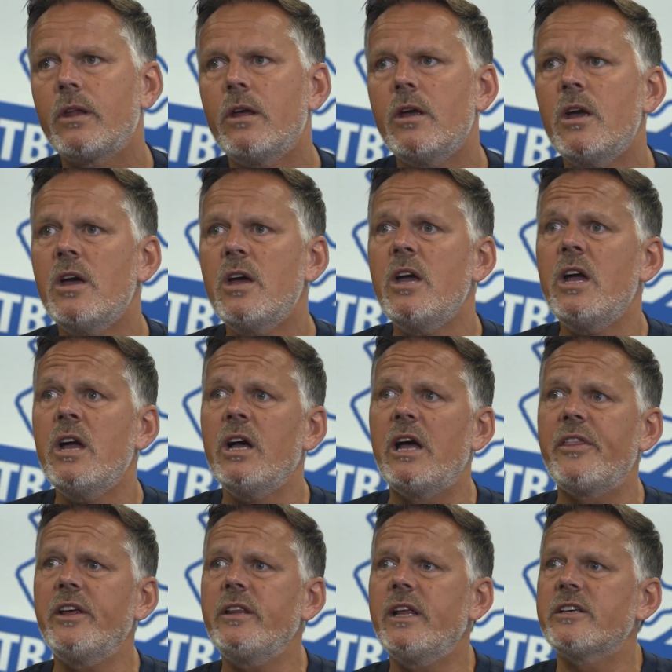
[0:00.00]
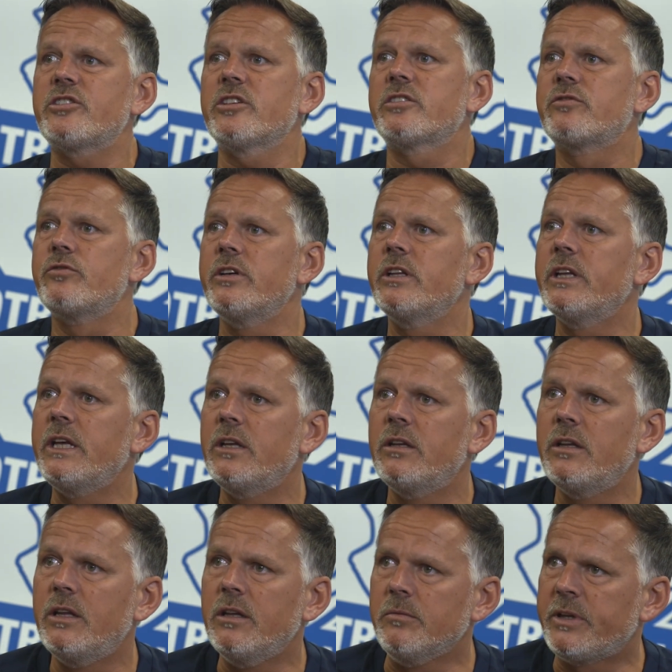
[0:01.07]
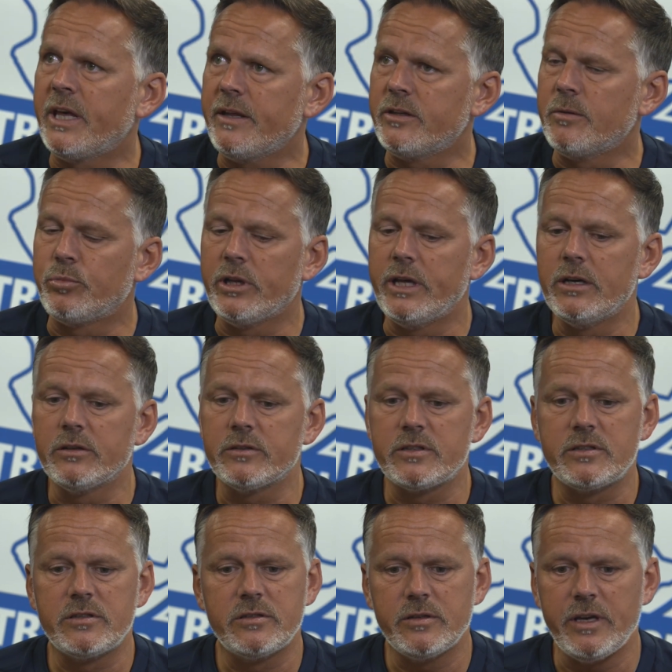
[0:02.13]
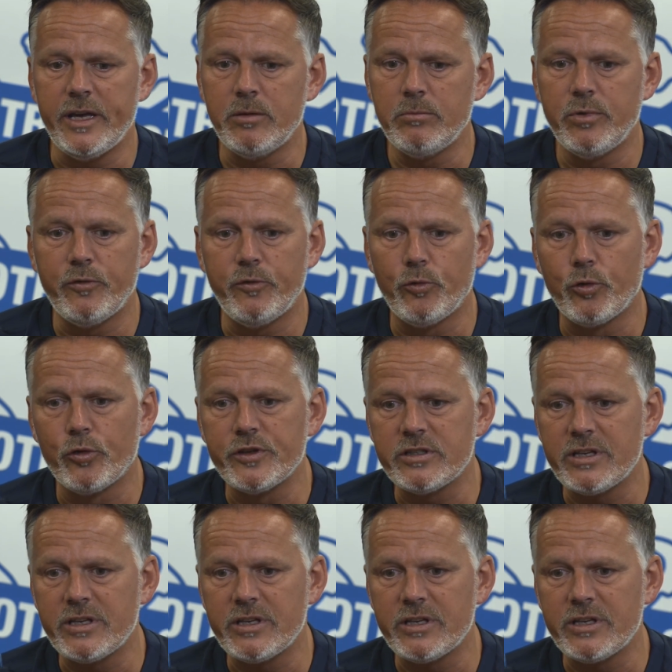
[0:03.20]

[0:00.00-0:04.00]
I think that's just really getting the players in before the